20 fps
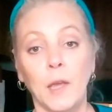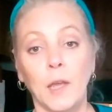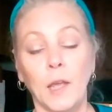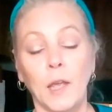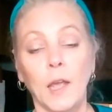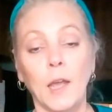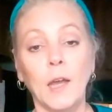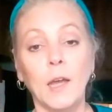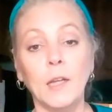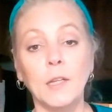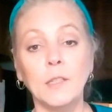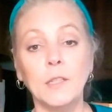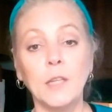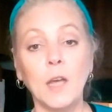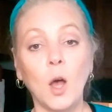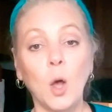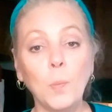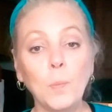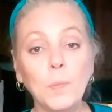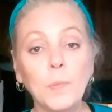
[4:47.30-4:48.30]
and
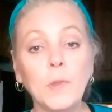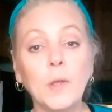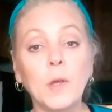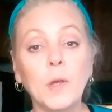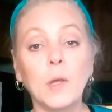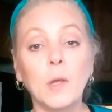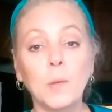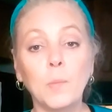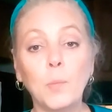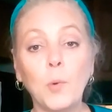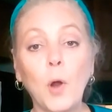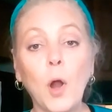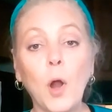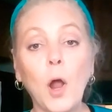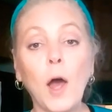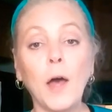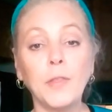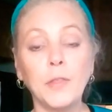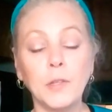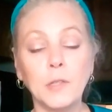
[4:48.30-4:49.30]
help the
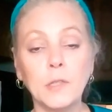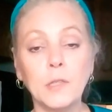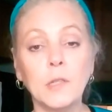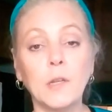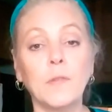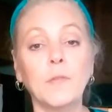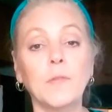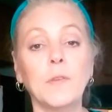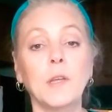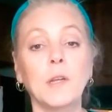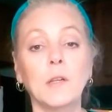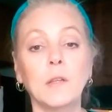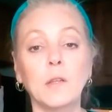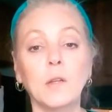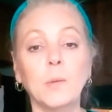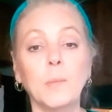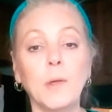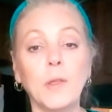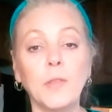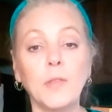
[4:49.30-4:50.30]
broth and stuff get a
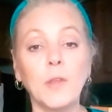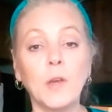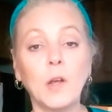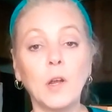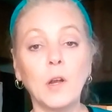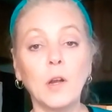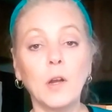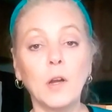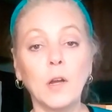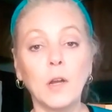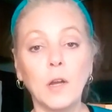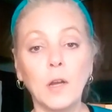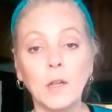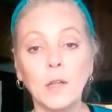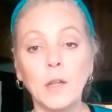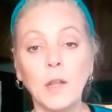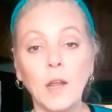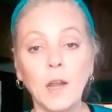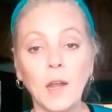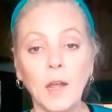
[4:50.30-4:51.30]
little bit thicker and
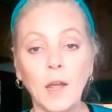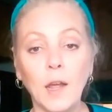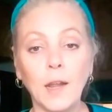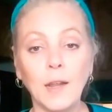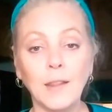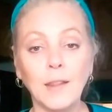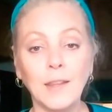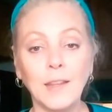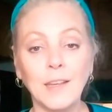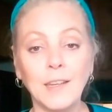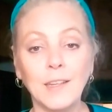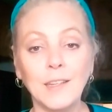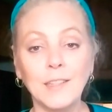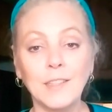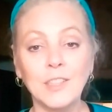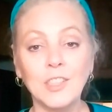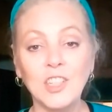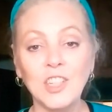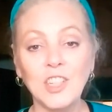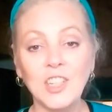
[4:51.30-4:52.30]
the
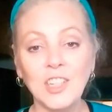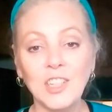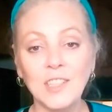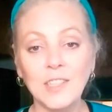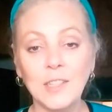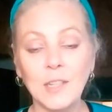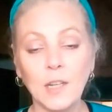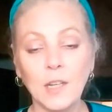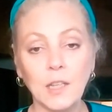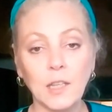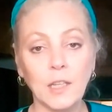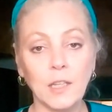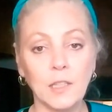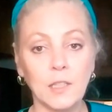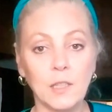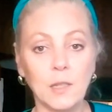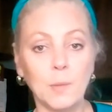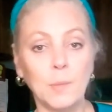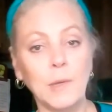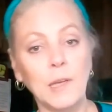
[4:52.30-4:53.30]
cheese to cling
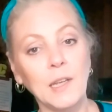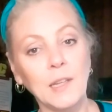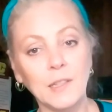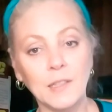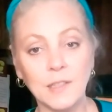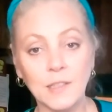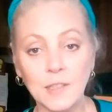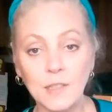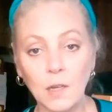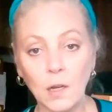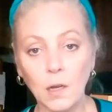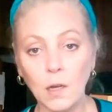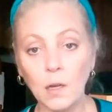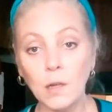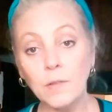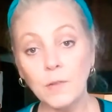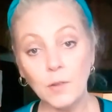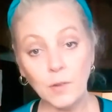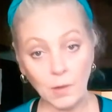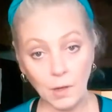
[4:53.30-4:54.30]
to the meat and stuff.
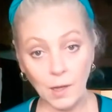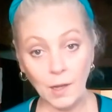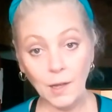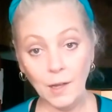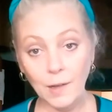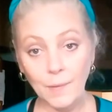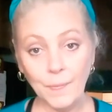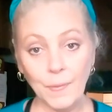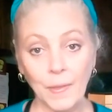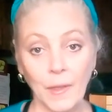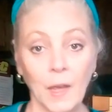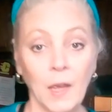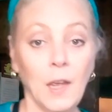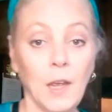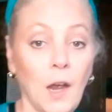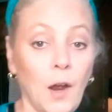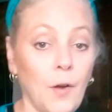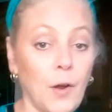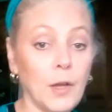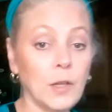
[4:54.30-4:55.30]
Okay.
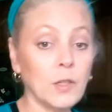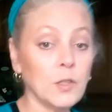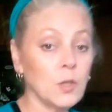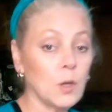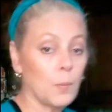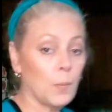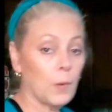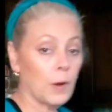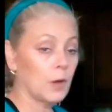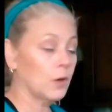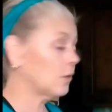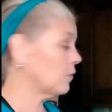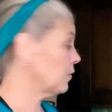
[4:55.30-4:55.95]
All right, so I'm right over